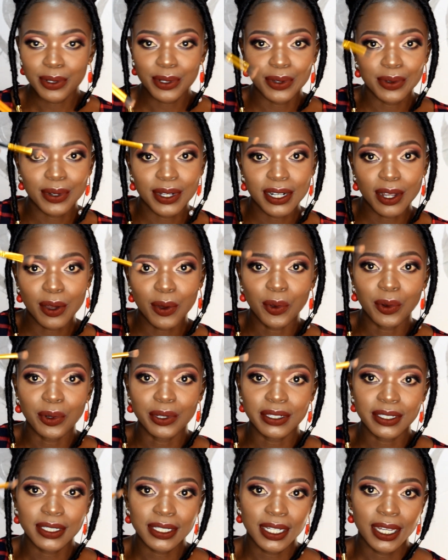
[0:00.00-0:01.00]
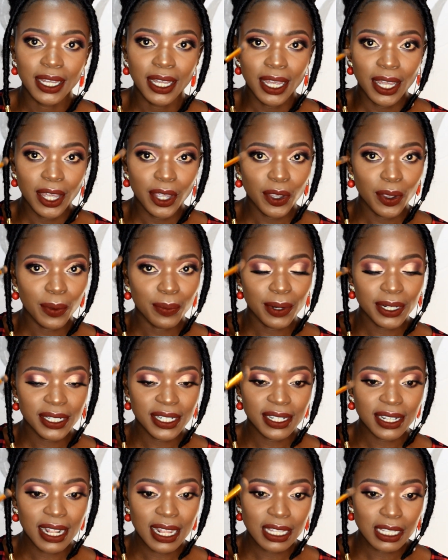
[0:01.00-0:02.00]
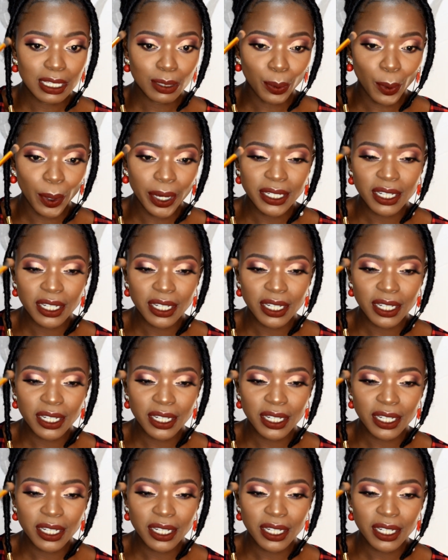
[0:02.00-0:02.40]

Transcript: you want to hold your brushes at this point,